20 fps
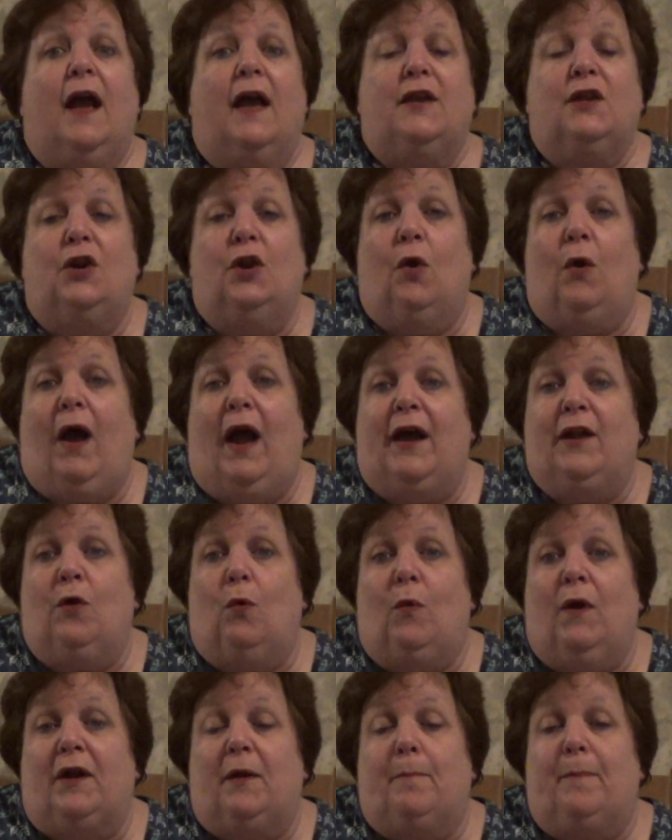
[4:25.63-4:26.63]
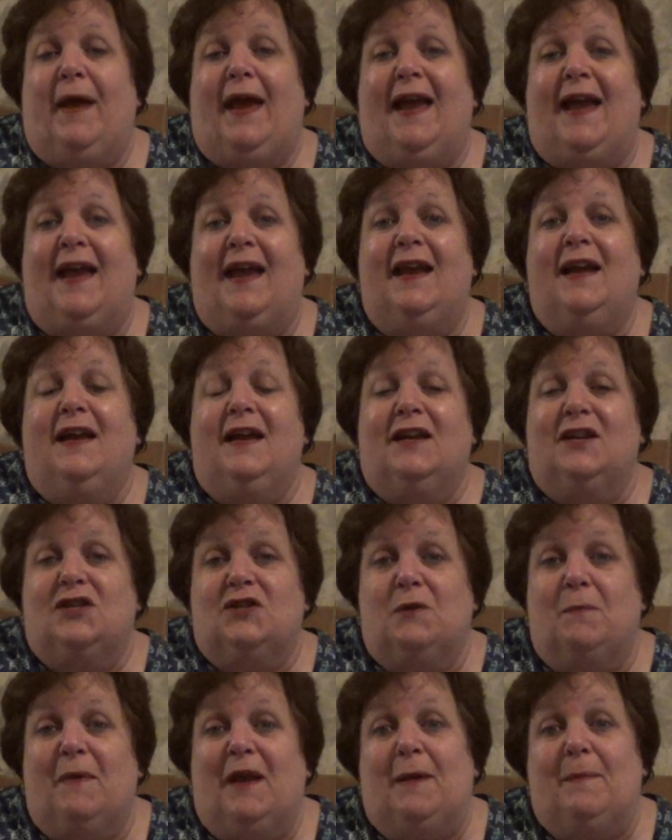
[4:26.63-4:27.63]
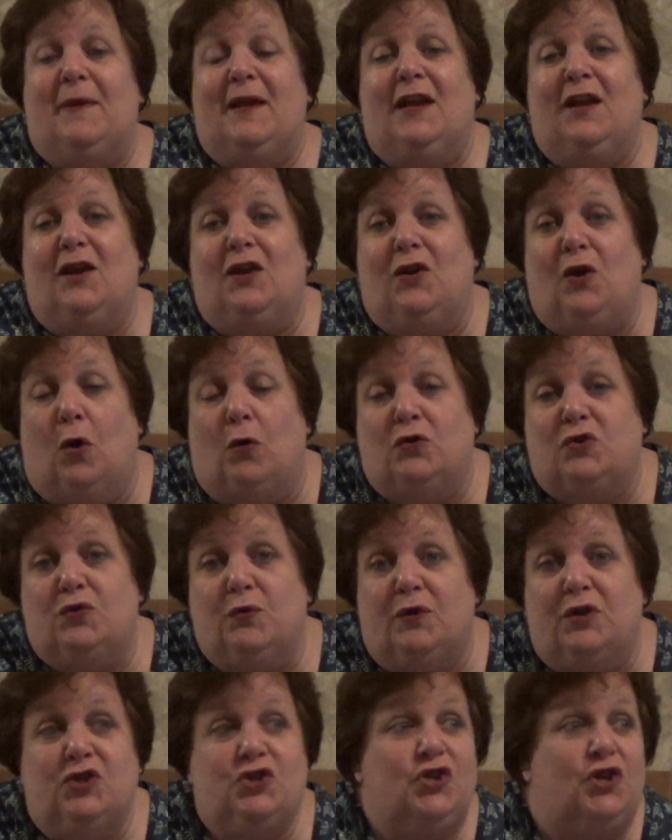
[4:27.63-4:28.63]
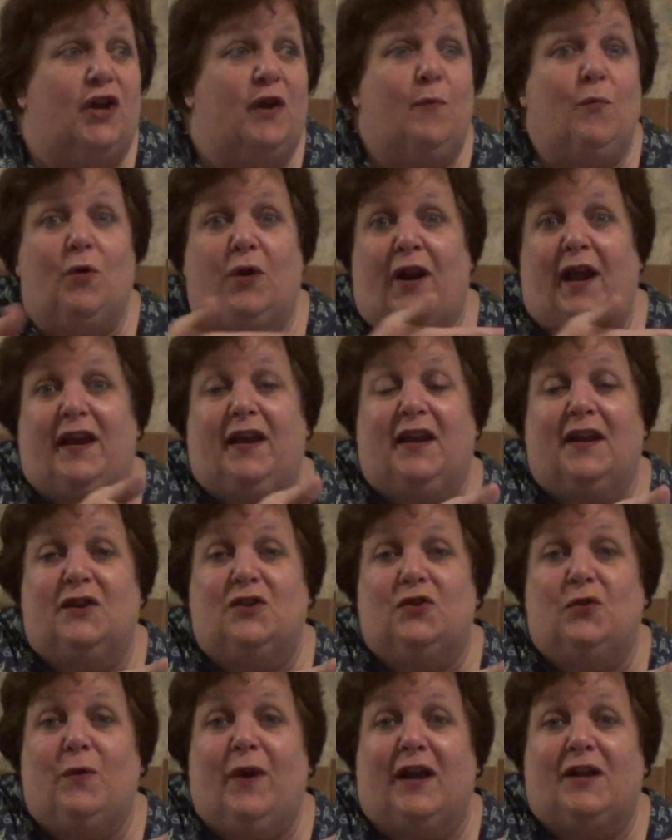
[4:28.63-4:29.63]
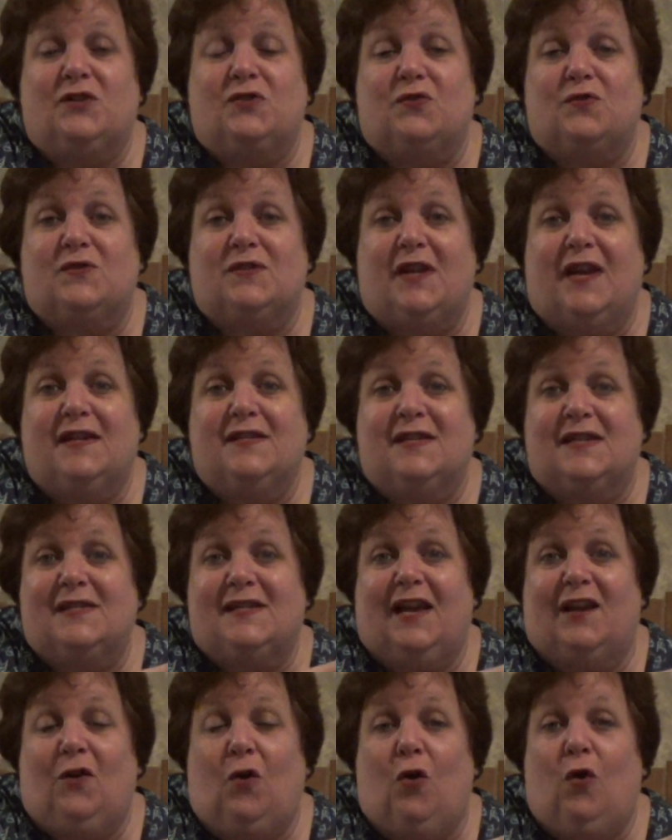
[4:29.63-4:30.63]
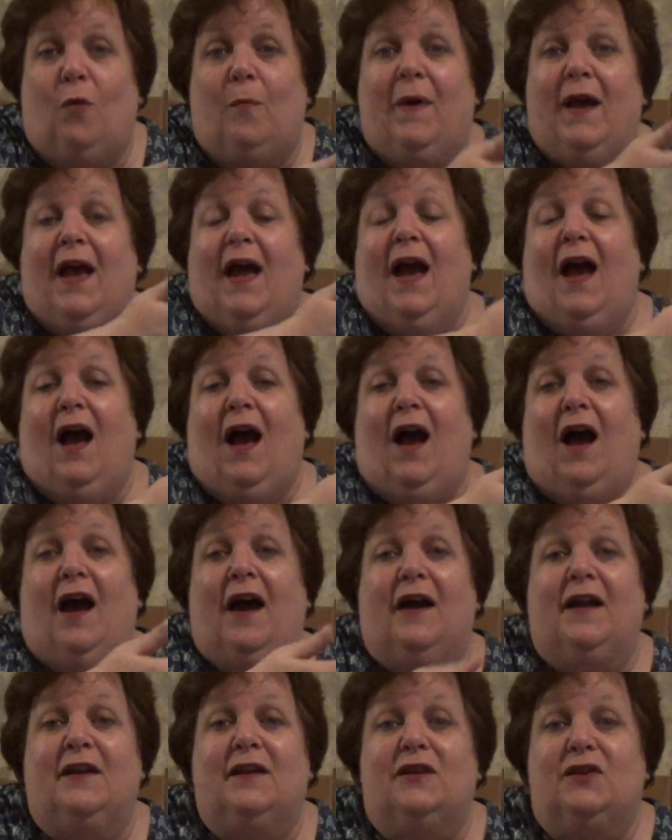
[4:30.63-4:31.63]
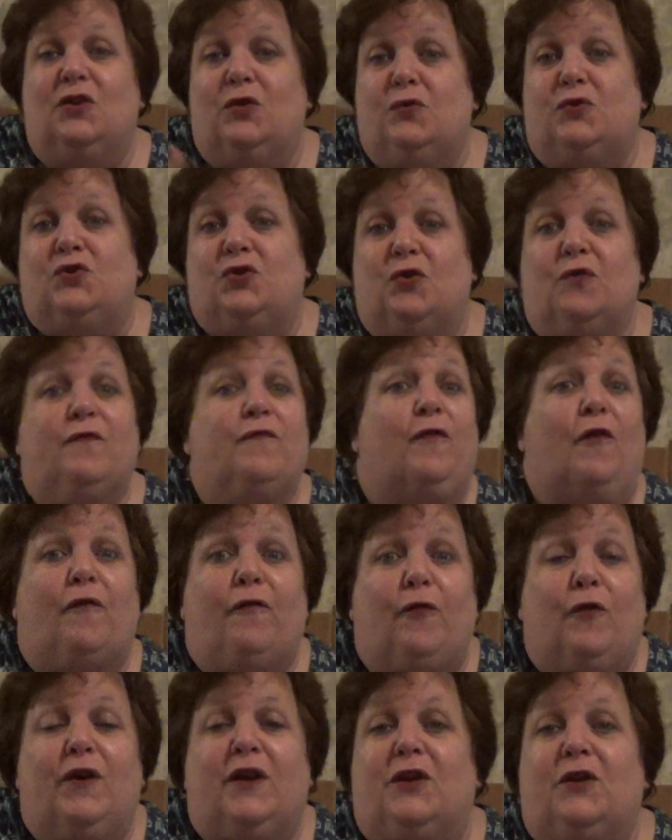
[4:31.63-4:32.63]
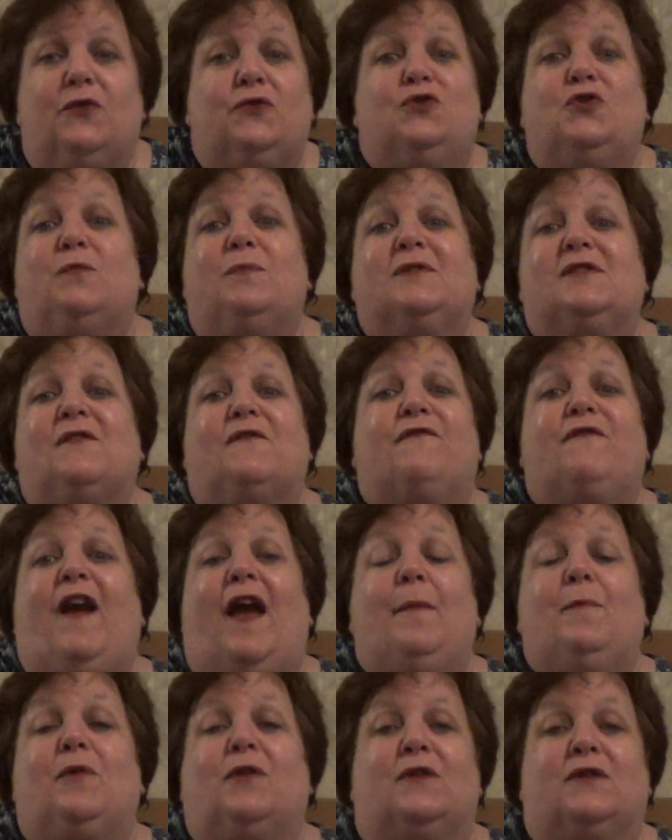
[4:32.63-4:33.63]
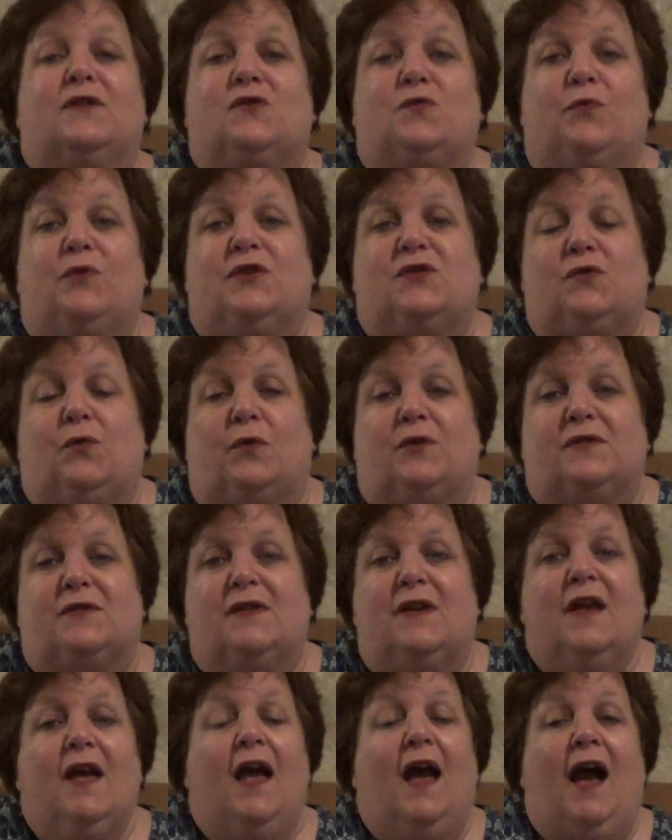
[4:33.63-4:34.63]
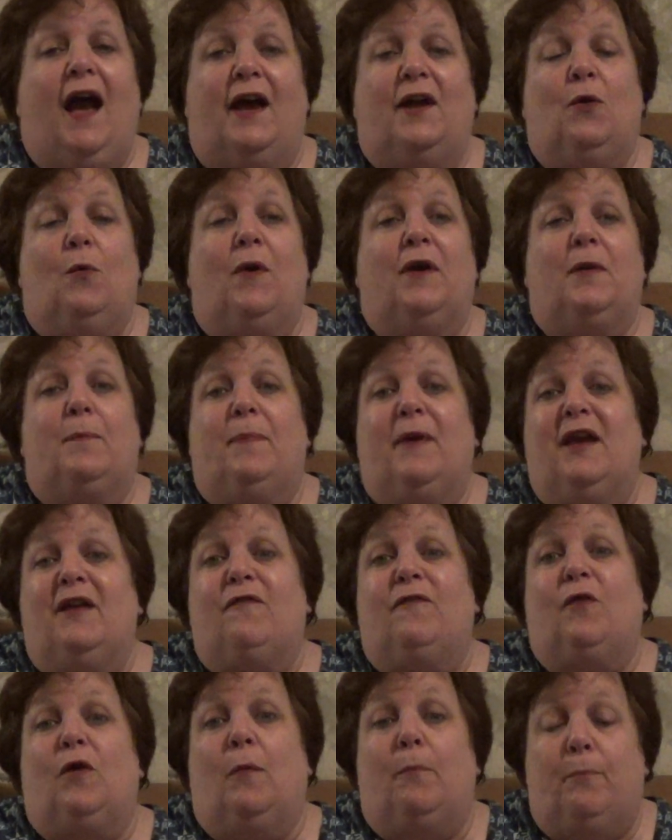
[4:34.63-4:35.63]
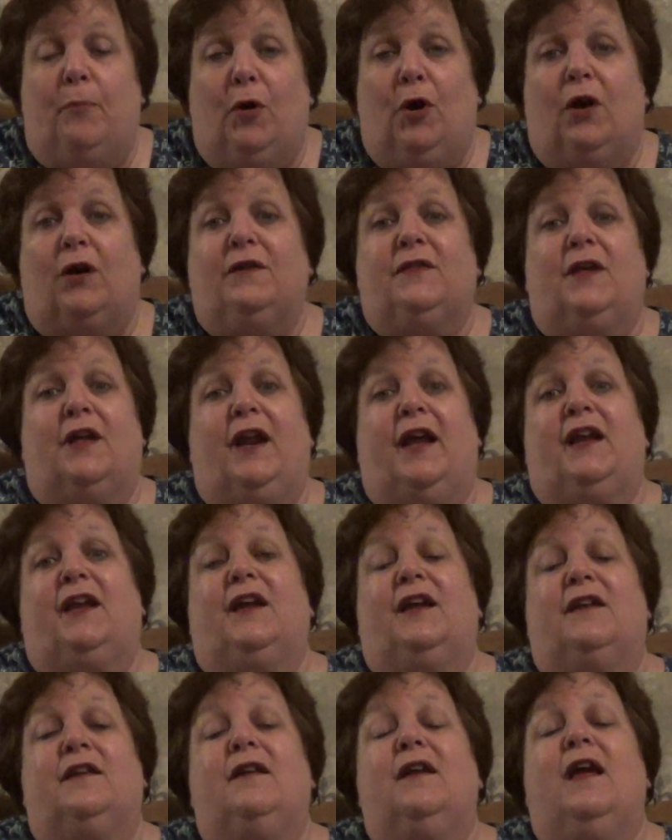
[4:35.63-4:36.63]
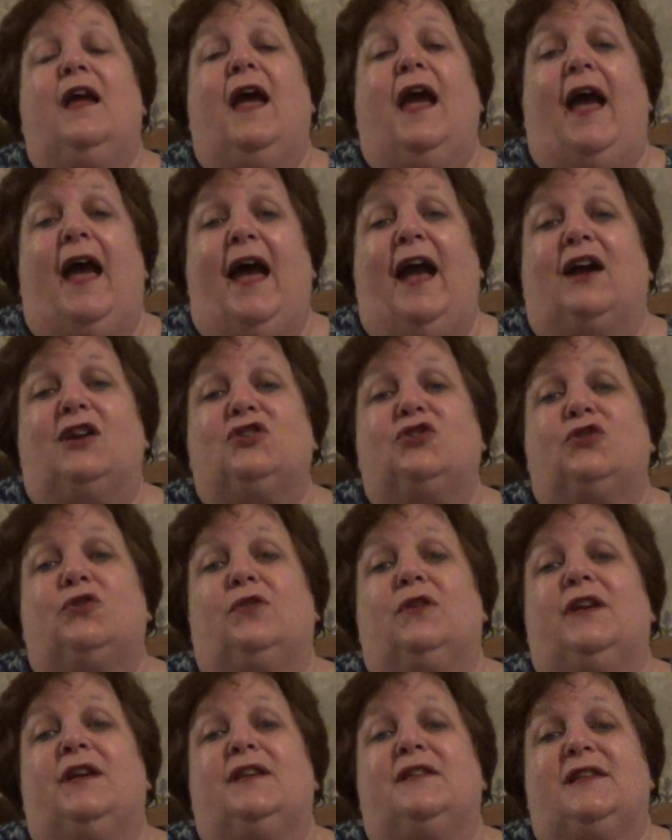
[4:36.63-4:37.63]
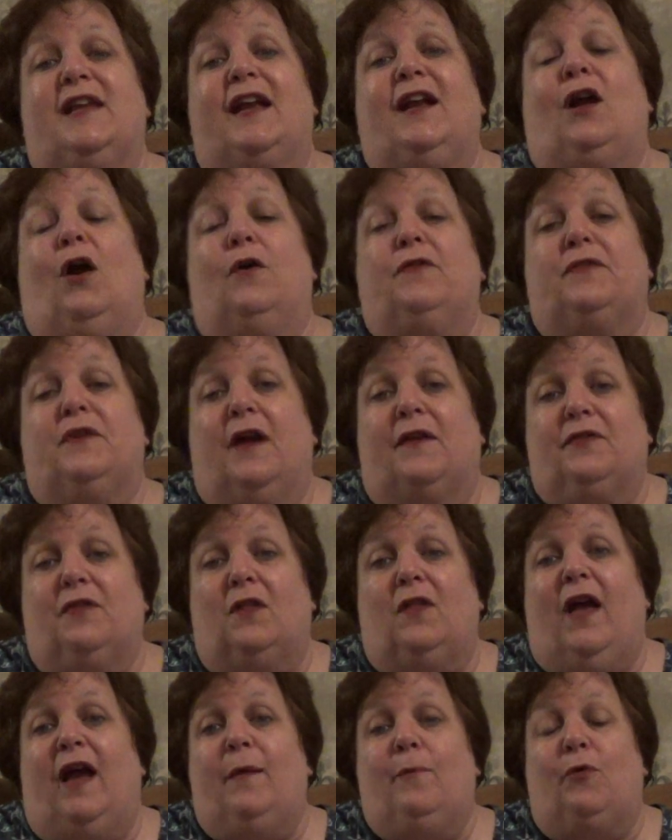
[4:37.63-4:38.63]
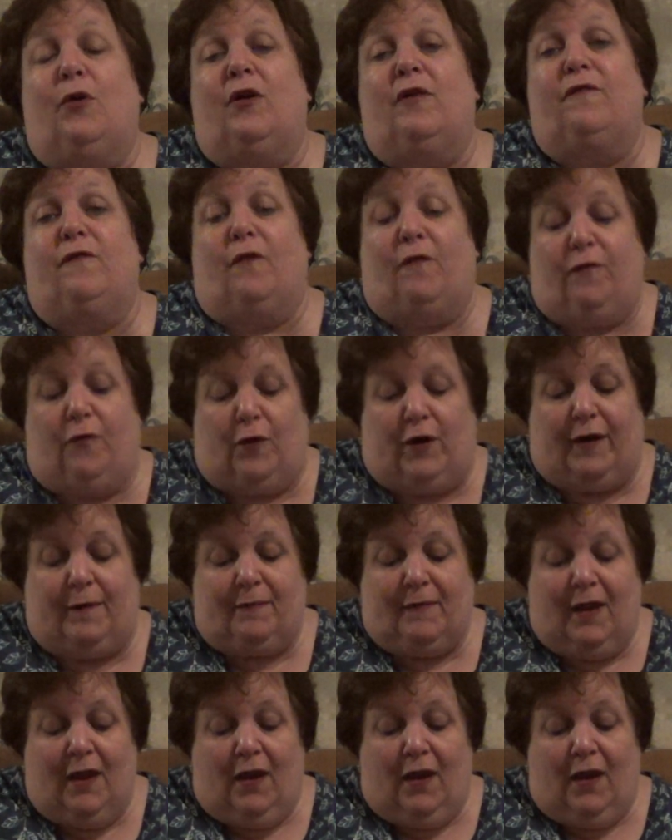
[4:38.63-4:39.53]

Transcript: You know, I don't want to pay to maybe go to a gym when I can do exercises at home on YouTube for free. YouTube is a fabulous resource. I don't want to pay for a book that I can actually take out at the library for free.